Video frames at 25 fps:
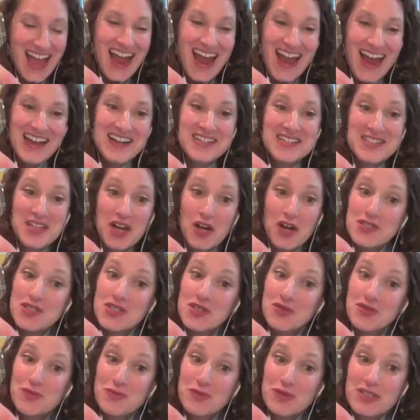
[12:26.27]
And it's
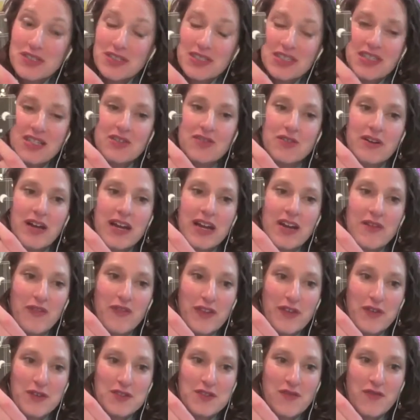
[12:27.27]
also really great for
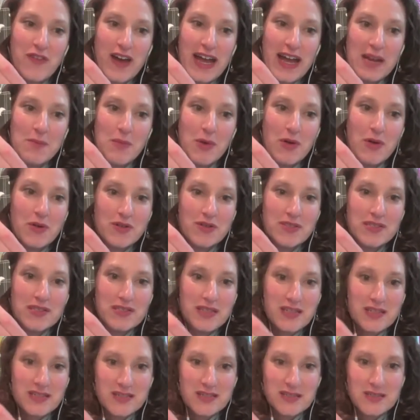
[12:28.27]
those fine motor
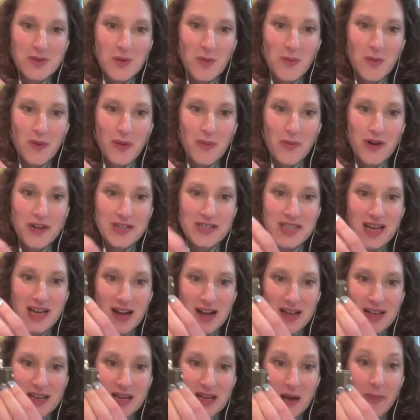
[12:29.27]
skills when we're
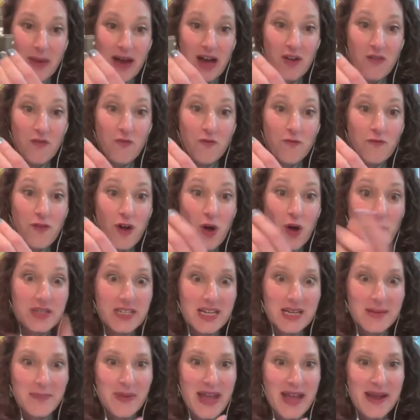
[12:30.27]
talking about
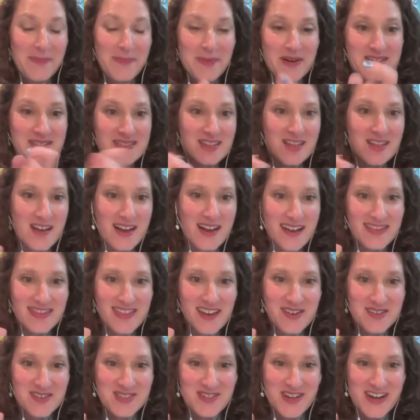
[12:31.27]
folding papers. Look at
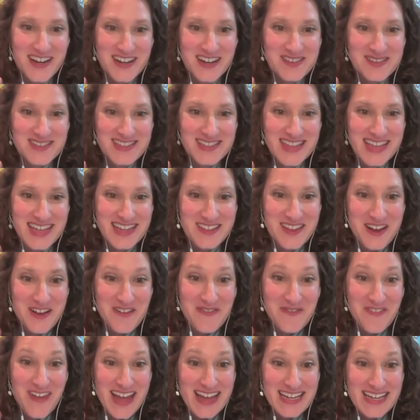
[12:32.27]
those dreidels, they look
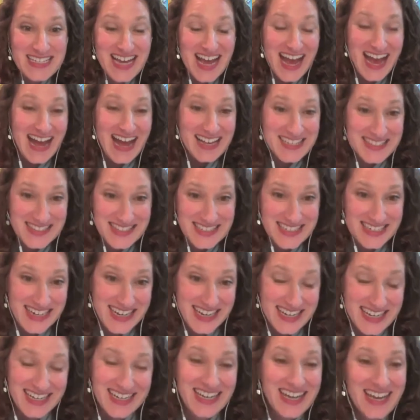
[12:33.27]

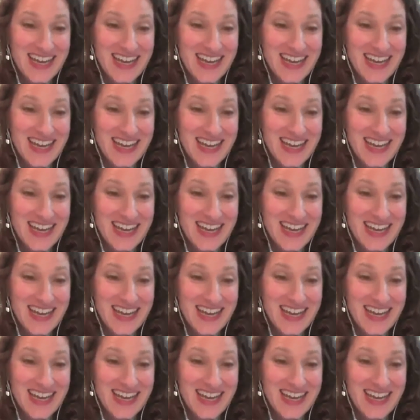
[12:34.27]
fantastic.